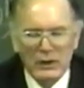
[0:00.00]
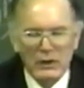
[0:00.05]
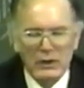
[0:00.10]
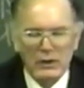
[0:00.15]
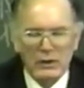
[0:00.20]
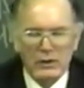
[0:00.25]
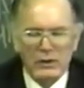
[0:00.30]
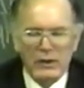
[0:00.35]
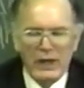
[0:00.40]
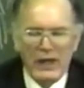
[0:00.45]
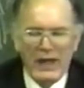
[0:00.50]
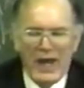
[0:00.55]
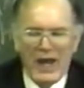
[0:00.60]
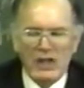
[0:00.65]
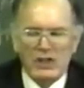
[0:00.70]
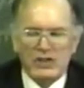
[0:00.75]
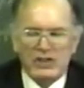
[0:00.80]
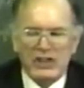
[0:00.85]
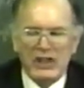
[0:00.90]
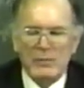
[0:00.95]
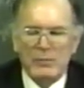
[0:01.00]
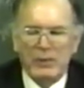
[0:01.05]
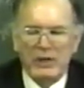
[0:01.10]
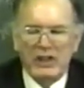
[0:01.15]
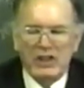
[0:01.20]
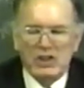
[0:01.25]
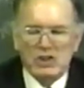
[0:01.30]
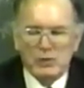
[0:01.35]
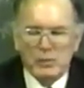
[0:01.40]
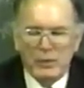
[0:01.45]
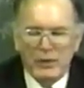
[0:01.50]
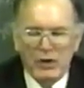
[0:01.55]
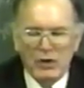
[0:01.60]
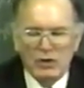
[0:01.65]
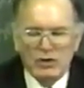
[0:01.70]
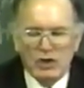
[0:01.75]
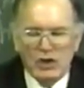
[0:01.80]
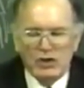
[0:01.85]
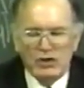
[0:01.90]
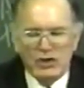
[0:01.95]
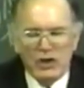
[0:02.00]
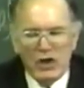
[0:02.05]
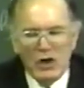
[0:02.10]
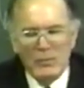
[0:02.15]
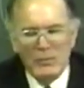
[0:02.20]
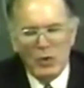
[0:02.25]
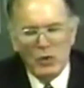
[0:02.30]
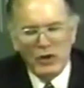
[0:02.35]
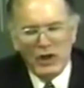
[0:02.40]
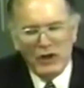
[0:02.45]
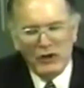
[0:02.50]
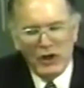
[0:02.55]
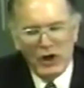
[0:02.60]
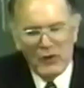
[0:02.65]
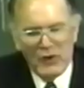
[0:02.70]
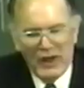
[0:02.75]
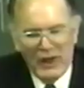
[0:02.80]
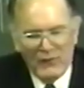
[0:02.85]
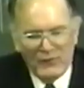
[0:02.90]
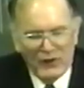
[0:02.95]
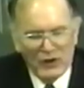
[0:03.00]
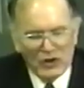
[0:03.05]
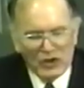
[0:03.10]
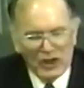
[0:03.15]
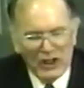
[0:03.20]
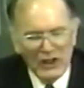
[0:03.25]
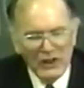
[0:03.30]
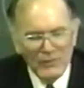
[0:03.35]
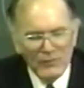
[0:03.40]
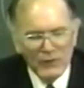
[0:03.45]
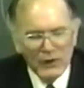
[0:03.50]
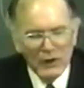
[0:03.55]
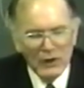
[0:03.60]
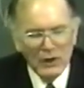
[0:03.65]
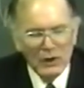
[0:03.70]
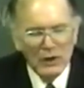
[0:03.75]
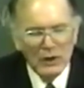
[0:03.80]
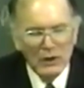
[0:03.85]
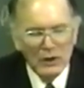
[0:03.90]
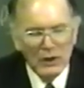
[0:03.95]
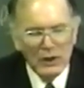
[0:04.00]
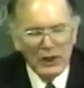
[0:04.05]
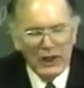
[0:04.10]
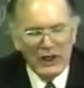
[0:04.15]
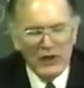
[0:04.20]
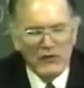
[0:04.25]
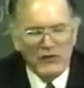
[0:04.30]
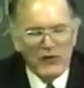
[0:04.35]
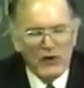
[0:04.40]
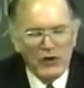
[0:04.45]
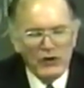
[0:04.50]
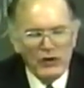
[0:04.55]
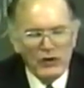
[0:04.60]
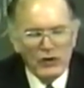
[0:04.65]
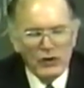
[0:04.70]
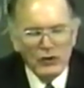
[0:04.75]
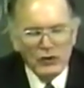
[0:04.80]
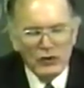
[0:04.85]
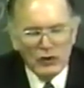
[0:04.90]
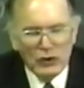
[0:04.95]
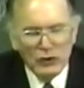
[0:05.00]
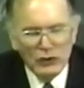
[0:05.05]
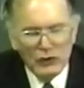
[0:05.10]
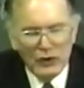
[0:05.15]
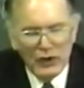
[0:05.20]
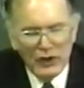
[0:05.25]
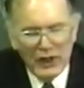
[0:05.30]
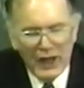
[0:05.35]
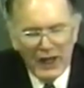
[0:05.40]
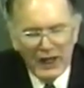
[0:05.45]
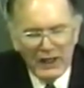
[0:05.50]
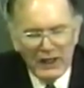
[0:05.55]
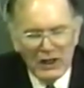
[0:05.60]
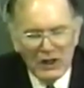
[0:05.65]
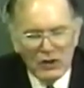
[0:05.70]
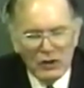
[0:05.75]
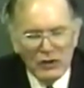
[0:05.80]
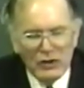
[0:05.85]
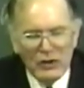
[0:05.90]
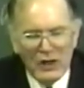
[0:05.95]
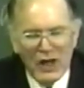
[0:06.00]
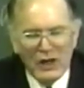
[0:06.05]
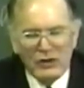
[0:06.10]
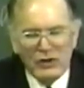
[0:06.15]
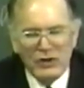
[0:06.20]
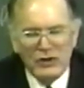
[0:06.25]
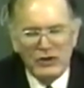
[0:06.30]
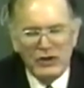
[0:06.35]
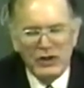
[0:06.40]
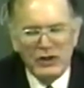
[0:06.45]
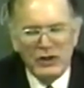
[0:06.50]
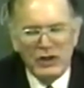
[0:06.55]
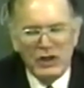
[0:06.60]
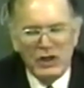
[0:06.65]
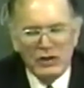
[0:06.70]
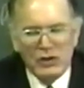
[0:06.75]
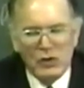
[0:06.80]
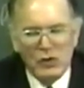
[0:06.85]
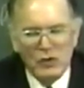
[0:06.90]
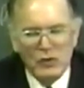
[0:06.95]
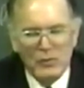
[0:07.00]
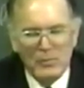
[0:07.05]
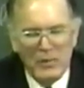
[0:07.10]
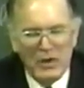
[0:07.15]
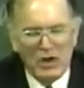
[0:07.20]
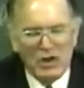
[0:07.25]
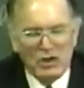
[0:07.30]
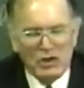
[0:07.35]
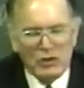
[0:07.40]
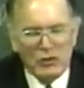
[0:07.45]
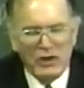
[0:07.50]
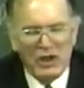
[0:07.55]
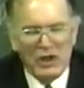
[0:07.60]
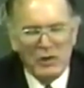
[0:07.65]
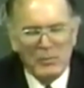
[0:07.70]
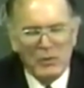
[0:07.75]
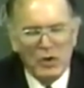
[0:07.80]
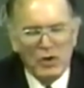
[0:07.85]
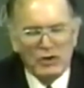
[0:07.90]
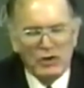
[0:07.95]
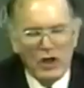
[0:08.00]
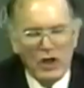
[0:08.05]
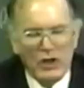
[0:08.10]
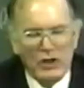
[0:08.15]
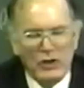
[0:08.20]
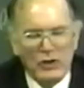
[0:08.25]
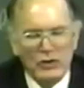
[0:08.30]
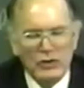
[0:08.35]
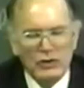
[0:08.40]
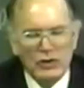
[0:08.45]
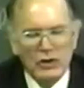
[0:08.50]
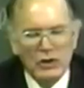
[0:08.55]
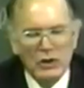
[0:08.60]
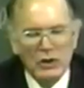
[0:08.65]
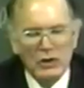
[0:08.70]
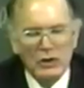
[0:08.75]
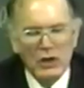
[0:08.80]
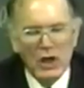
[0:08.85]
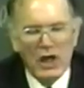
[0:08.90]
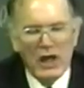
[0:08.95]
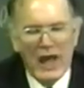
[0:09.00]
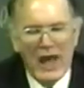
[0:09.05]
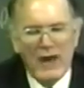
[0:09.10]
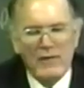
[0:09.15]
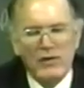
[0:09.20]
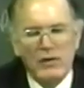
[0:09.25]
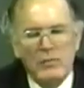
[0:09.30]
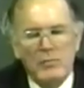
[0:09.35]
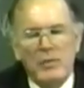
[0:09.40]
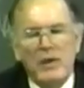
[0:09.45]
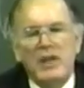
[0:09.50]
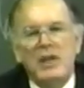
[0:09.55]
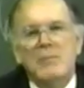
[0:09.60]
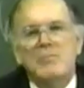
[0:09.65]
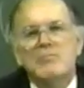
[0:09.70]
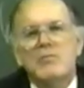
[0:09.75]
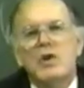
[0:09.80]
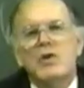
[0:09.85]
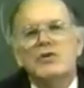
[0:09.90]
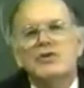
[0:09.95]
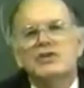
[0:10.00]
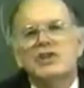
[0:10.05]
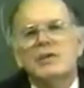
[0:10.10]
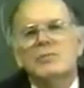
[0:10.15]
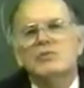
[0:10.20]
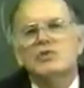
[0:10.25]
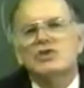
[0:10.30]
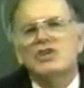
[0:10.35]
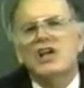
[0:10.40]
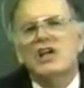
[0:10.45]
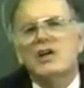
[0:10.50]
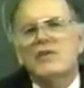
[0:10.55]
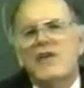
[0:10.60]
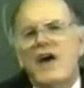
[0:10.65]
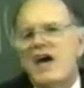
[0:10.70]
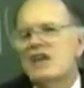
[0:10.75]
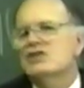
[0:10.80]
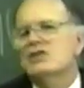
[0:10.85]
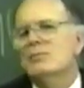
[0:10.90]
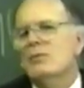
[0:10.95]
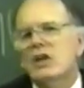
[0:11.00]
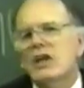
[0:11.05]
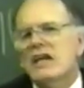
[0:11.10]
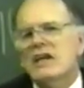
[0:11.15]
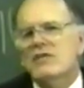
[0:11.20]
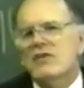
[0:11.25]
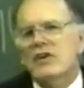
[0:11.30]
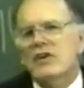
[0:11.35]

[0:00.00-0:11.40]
They had simply experienced a ceremony in their infancy. He further concluded that he could not continue his own ministry and immerse others, not having been immersed himself as a believer.